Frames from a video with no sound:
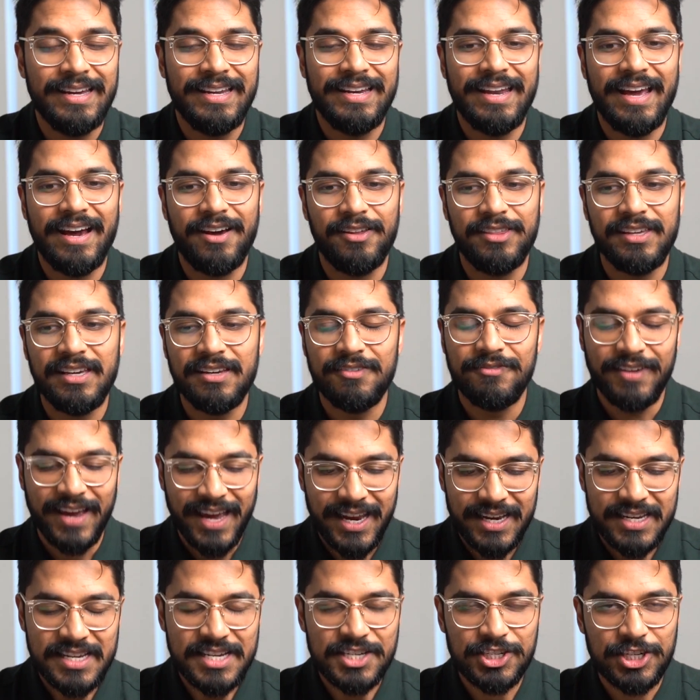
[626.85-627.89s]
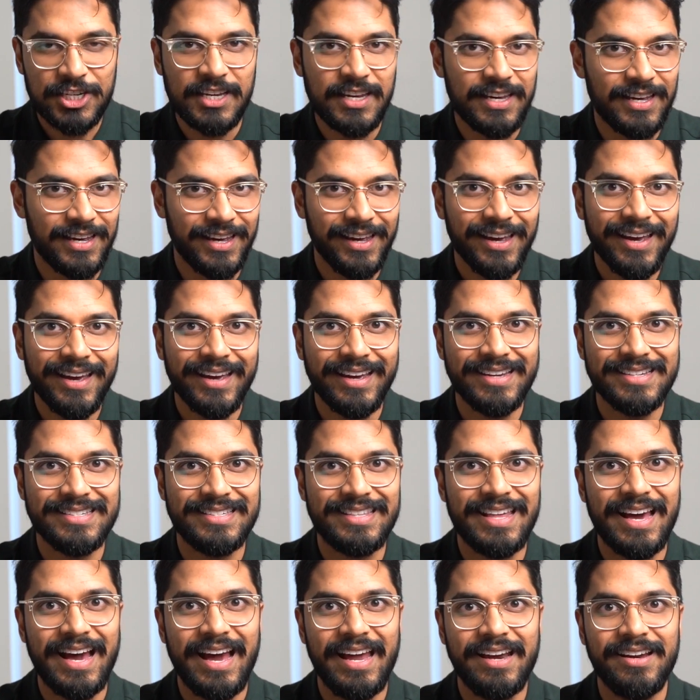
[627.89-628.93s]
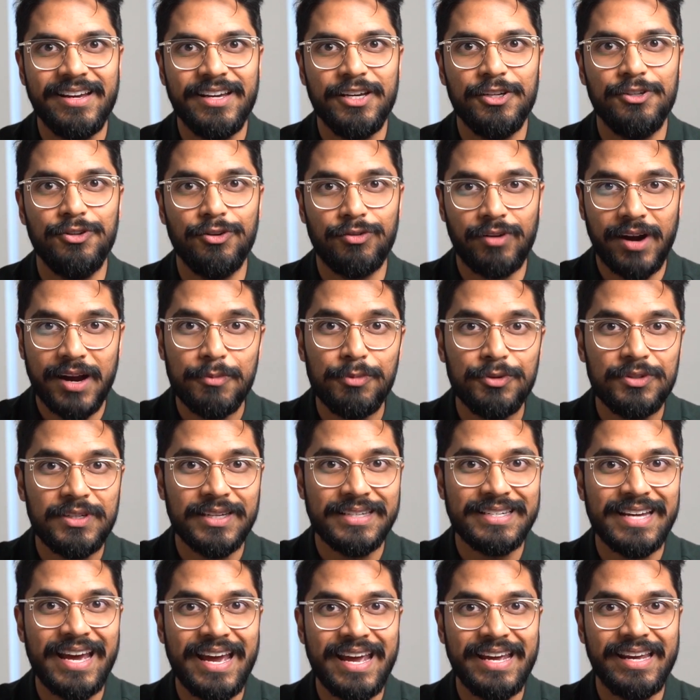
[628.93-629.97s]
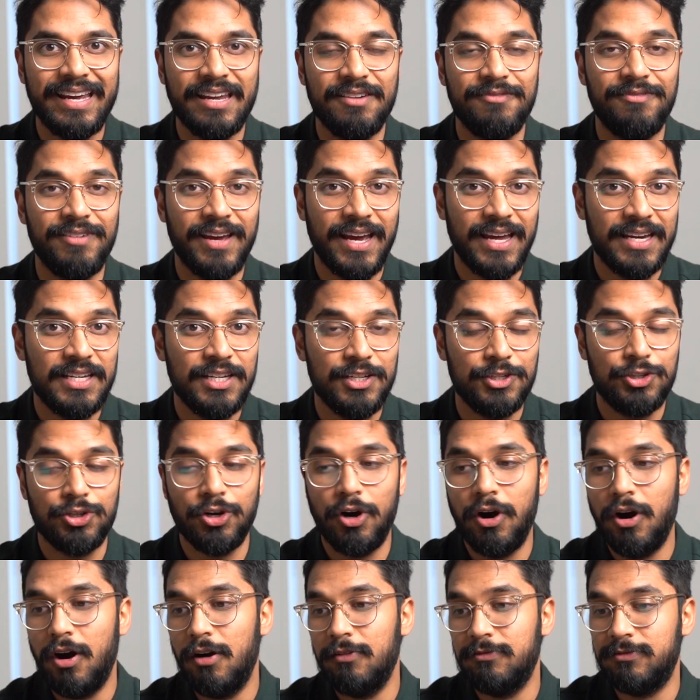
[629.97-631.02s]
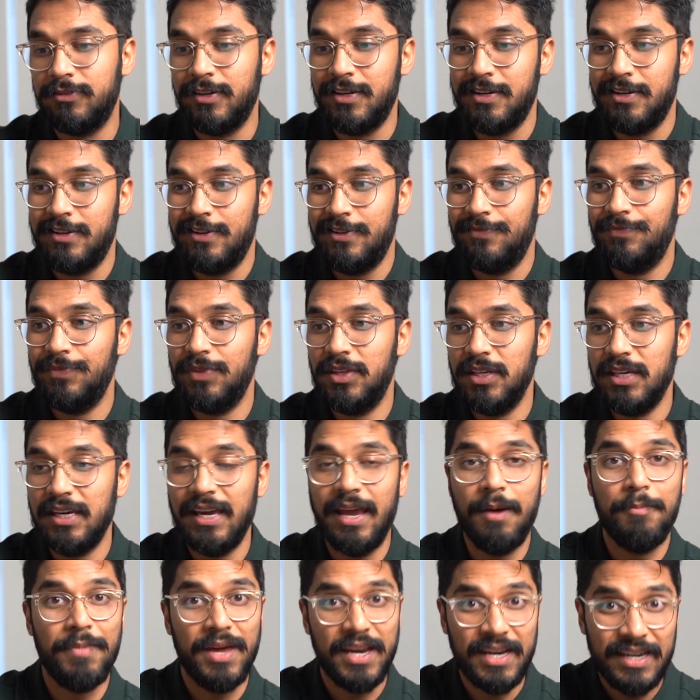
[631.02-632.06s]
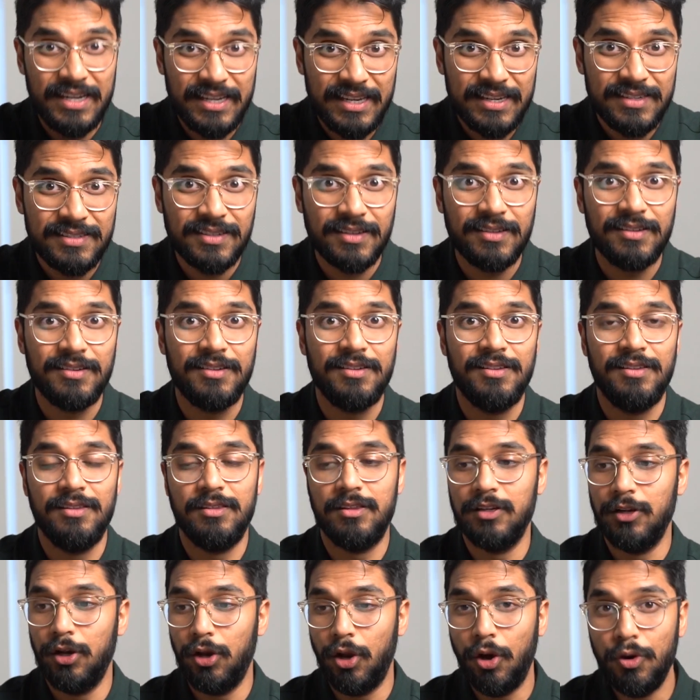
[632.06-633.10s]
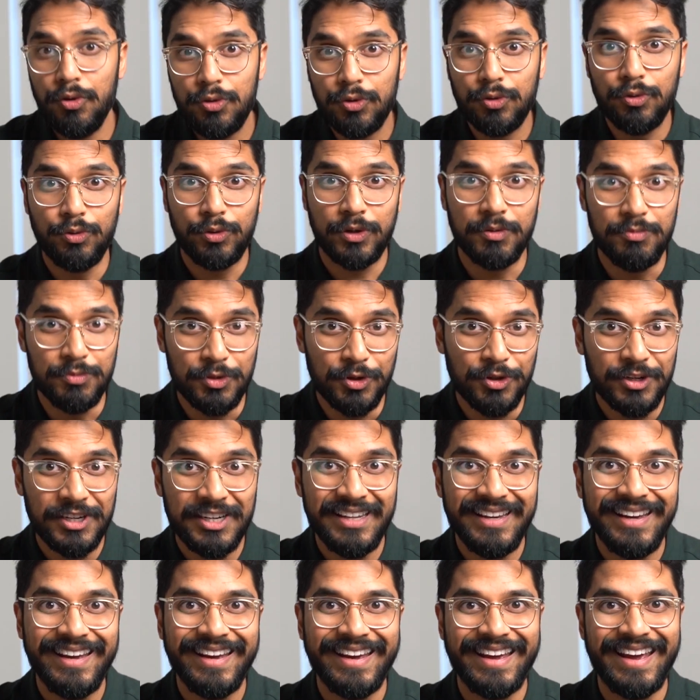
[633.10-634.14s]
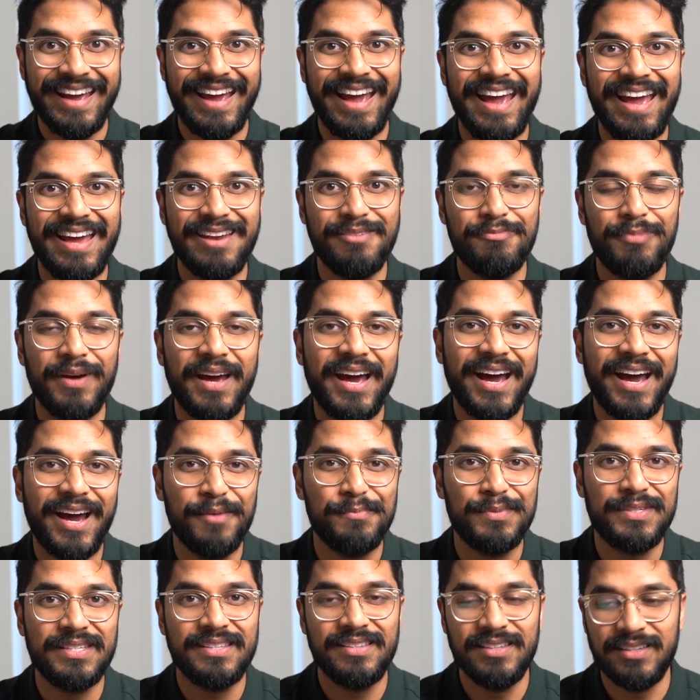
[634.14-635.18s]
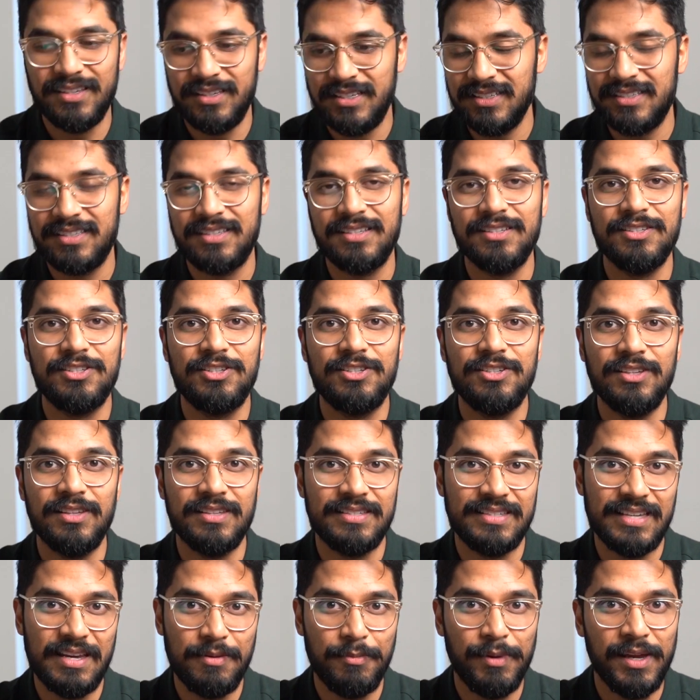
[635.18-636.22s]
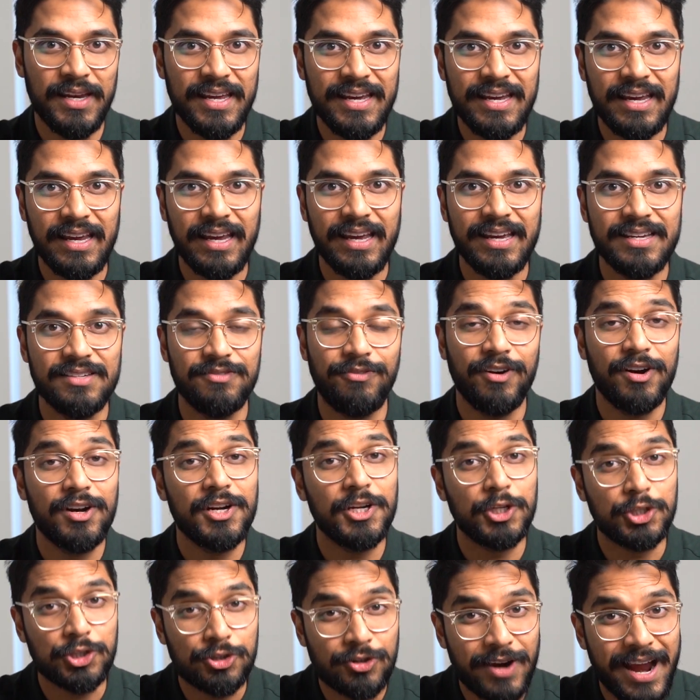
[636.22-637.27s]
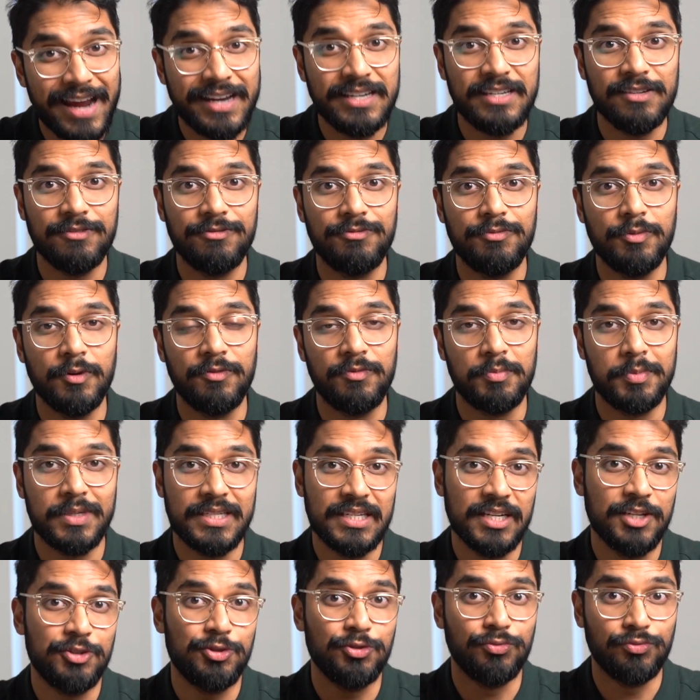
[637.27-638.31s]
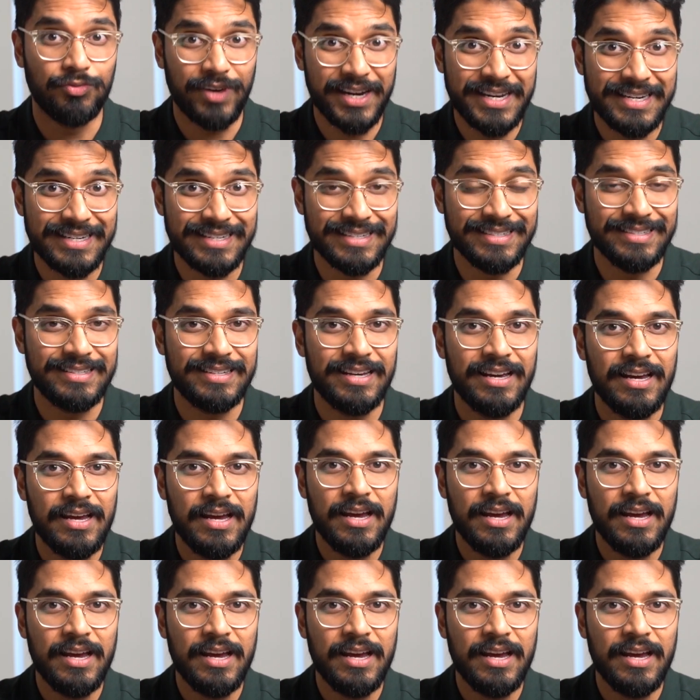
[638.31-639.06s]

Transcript: Now, the advantage here is that you're able to take advantage of the amenities, the local community, and perhaps the distance to the CBD is very attractive for potential renters.